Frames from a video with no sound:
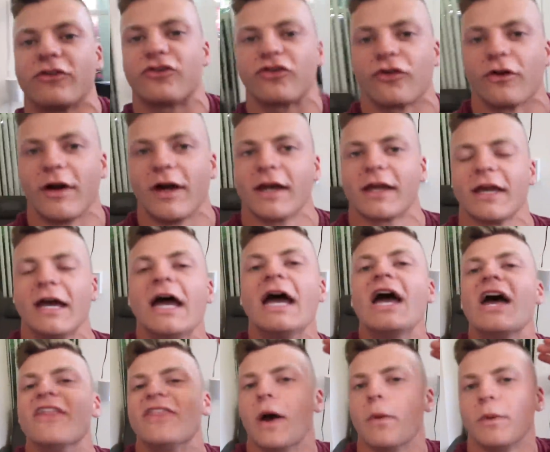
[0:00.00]
the trick,
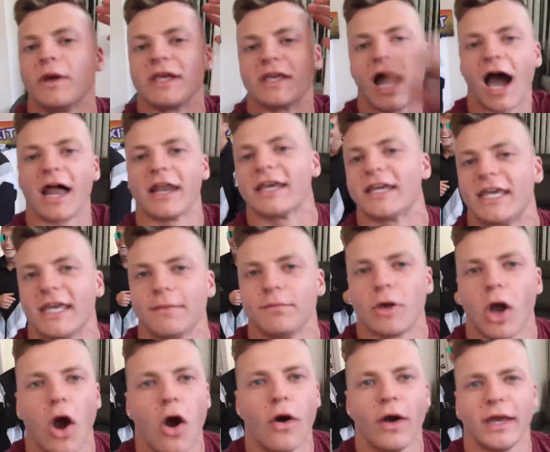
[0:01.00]
then we gotta
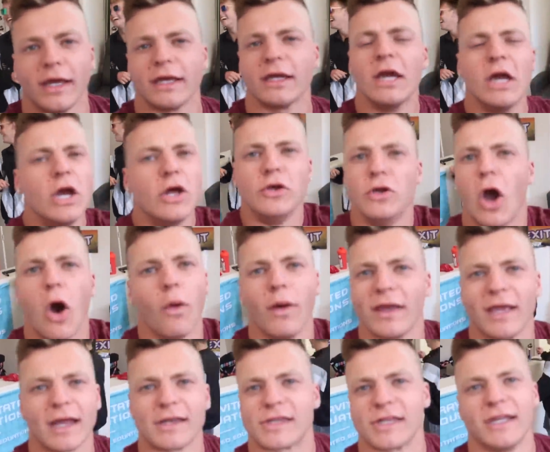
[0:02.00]
keep going. No
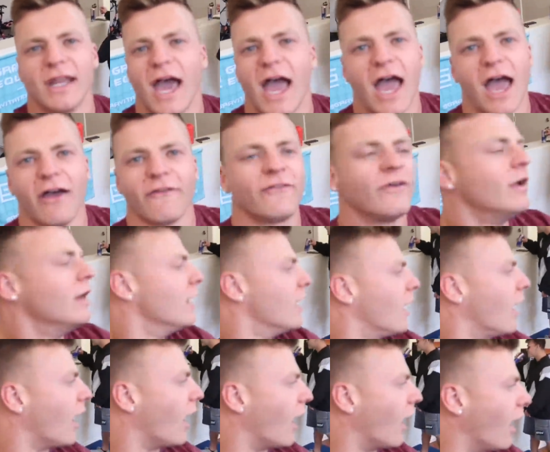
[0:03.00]
one gets an F.
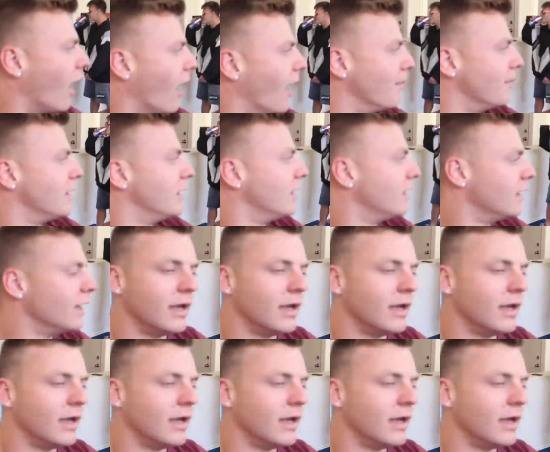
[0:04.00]
Um,